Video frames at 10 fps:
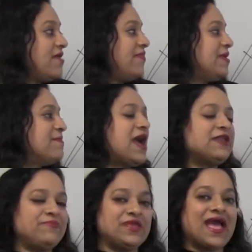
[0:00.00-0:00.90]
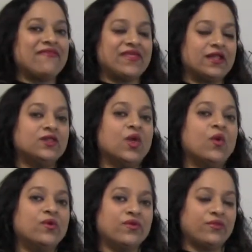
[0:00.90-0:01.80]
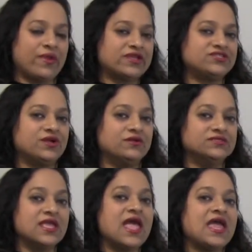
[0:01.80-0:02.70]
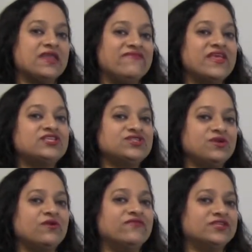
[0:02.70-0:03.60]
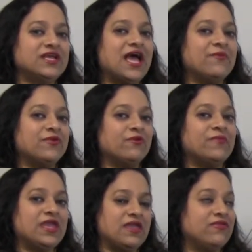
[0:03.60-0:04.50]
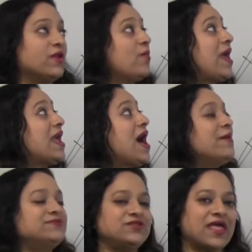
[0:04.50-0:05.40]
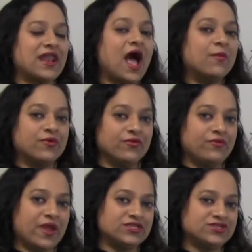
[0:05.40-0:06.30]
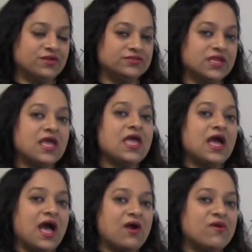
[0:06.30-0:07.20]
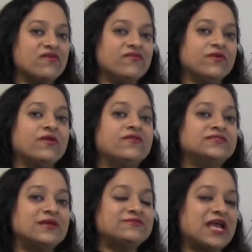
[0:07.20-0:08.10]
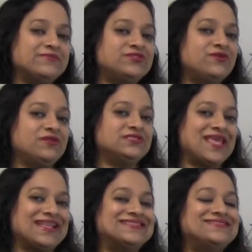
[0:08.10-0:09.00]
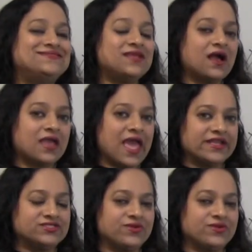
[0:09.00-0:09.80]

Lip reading: they might be at that lower threshold. And eventually, over time, they're making their way up to that upper threshold. However, sometimes students get stuck at